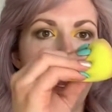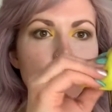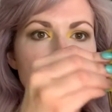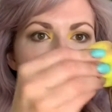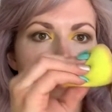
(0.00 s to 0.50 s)

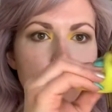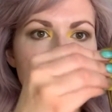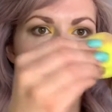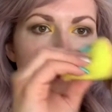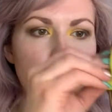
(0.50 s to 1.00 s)
And just
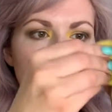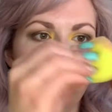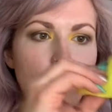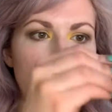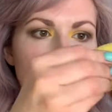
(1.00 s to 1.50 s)
a
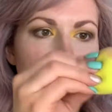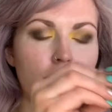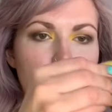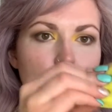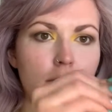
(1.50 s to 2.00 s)
couple of
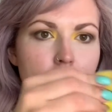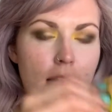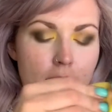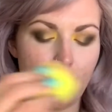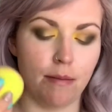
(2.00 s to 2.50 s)
little
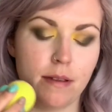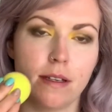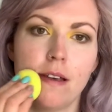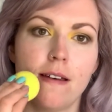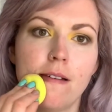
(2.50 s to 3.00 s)

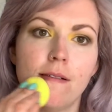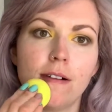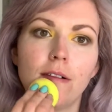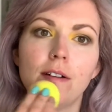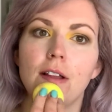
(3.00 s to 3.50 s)
dabs
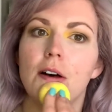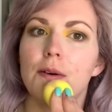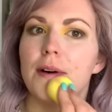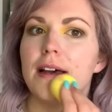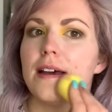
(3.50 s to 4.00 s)
will go a
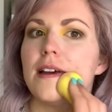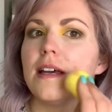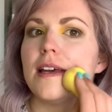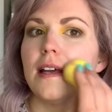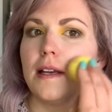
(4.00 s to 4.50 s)
long way.
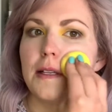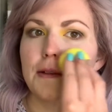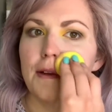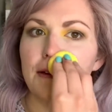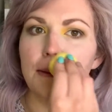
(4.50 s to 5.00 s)
It
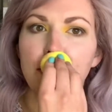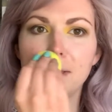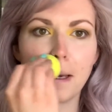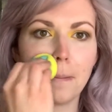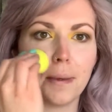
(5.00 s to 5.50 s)
is
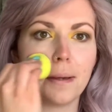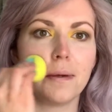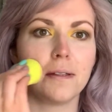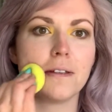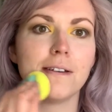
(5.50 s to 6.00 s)
50%
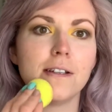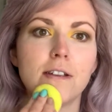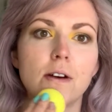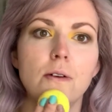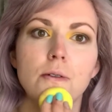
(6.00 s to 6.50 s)
pigment, so you
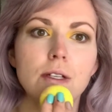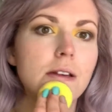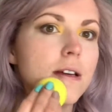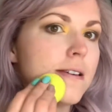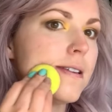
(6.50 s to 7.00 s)
don't
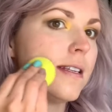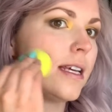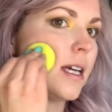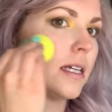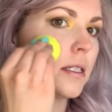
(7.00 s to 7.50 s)

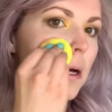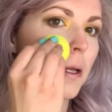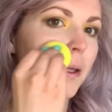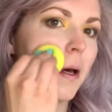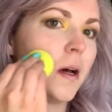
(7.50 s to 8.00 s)
need
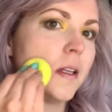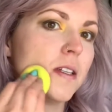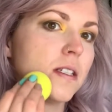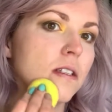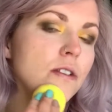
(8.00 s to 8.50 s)
a lot.
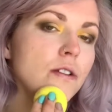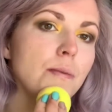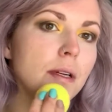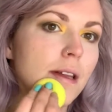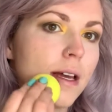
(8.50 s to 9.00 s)
This is
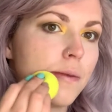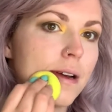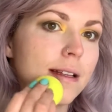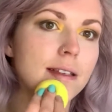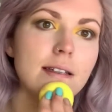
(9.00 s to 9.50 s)
super
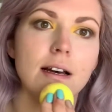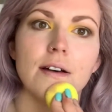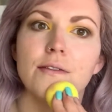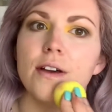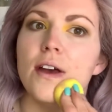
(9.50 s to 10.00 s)
lightweight
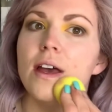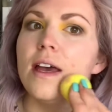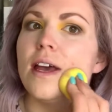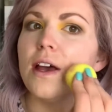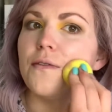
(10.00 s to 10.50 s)
stuff.
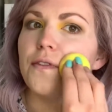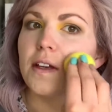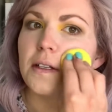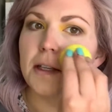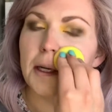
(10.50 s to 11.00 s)
It
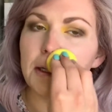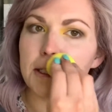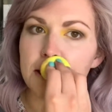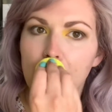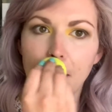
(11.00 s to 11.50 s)
feels like your
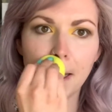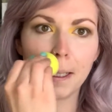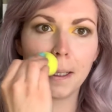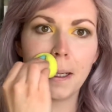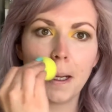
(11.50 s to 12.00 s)

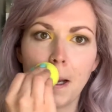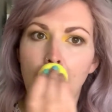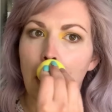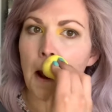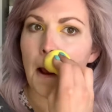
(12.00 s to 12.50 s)
skin,
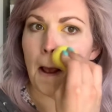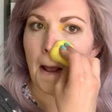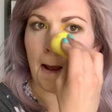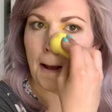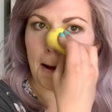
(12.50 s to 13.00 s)

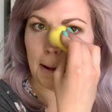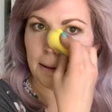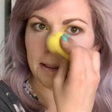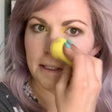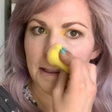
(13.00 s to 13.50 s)

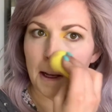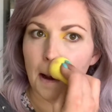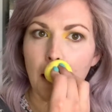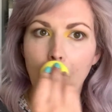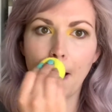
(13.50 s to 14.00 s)
and
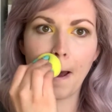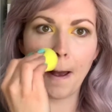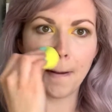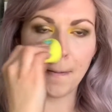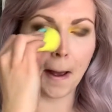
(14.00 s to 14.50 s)

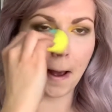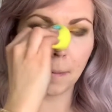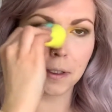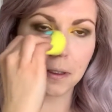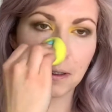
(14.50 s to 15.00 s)
I'm
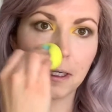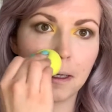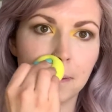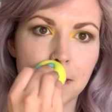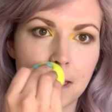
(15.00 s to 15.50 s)
absolutely
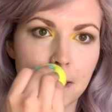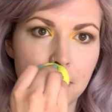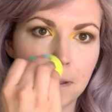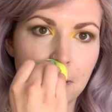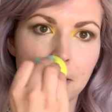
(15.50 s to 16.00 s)

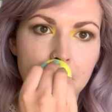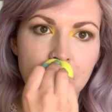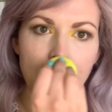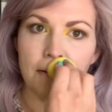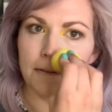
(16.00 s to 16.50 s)
obsessed with this
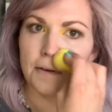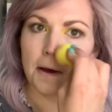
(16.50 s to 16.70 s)
stuff.